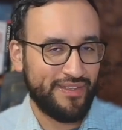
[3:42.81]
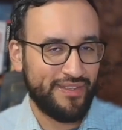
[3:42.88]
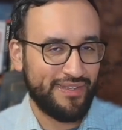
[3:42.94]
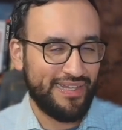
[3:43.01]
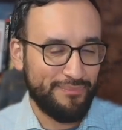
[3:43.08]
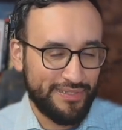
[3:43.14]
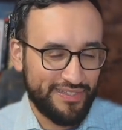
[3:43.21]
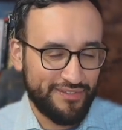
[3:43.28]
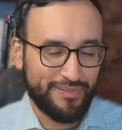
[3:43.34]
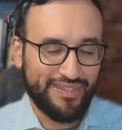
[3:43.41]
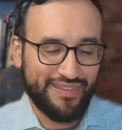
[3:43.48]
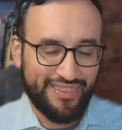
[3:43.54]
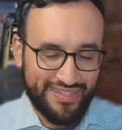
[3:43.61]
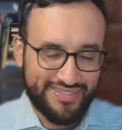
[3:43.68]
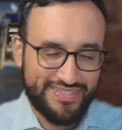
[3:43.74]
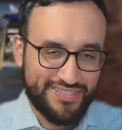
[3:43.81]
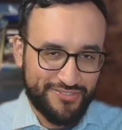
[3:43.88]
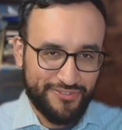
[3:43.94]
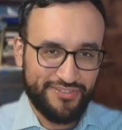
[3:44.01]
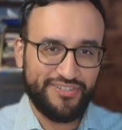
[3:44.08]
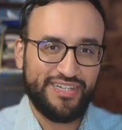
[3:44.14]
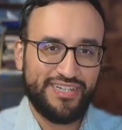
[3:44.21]
And believe me, this is
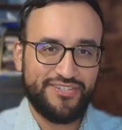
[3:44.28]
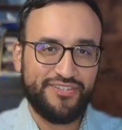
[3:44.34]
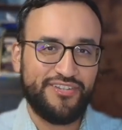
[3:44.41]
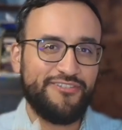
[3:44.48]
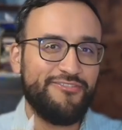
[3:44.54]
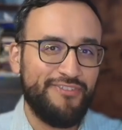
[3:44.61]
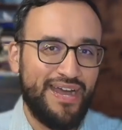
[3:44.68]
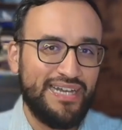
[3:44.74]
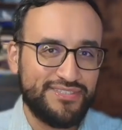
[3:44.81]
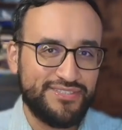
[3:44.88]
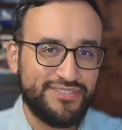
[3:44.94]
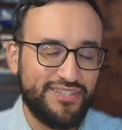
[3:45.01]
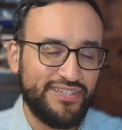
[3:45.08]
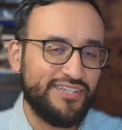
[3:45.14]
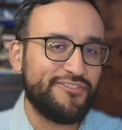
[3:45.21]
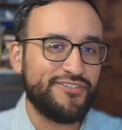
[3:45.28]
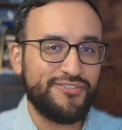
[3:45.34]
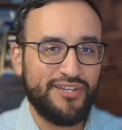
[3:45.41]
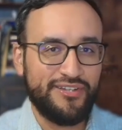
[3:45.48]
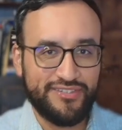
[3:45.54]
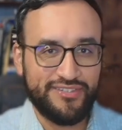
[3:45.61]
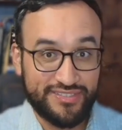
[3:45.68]
going to get you there faster than if you
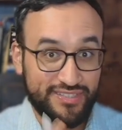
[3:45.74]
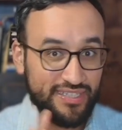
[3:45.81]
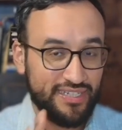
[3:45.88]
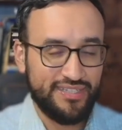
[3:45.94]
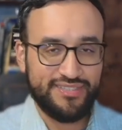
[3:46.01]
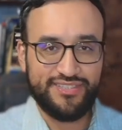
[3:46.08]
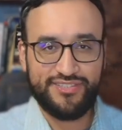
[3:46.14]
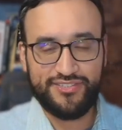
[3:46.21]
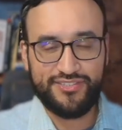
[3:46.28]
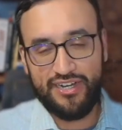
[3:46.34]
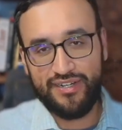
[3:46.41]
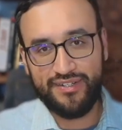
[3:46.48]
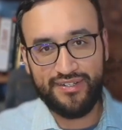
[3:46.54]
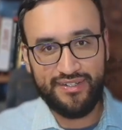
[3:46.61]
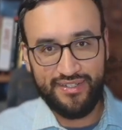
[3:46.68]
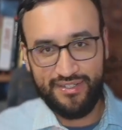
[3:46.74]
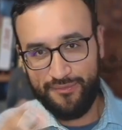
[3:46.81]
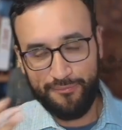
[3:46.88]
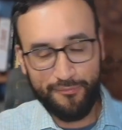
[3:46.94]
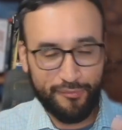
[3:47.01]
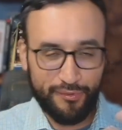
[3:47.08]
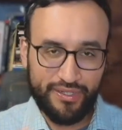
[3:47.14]
try to just start
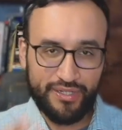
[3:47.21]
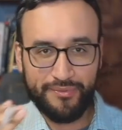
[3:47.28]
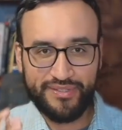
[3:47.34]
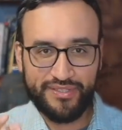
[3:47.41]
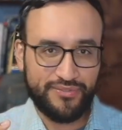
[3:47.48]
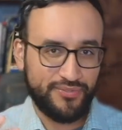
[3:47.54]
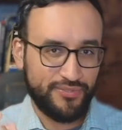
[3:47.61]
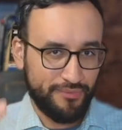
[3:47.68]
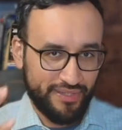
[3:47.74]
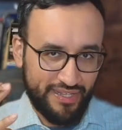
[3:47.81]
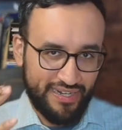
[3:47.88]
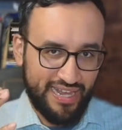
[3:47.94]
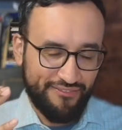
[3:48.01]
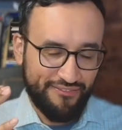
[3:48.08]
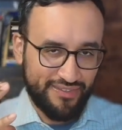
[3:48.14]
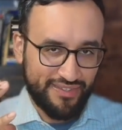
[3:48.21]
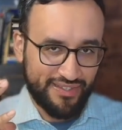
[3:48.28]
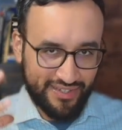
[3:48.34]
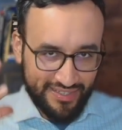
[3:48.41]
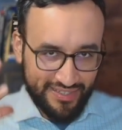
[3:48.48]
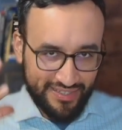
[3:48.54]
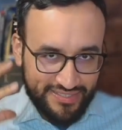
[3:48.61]
working with the tool without having the
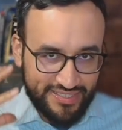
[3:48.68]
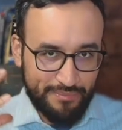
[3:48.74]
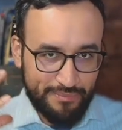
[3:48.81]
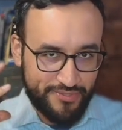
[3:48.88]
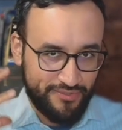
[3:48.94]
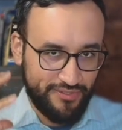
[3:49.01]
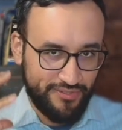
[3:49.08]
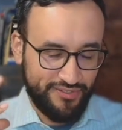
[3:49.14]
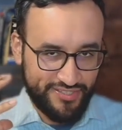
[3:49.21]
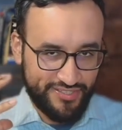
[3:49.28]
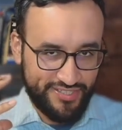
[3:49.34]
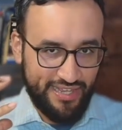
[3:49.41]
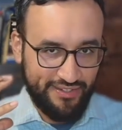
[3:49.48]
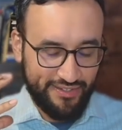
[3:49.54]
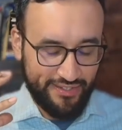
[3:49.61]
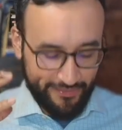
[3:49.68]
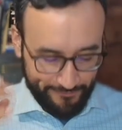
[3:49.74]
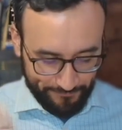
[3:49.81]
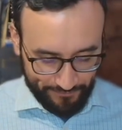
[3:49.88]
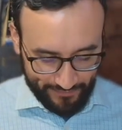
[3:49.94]
conceptual understanding.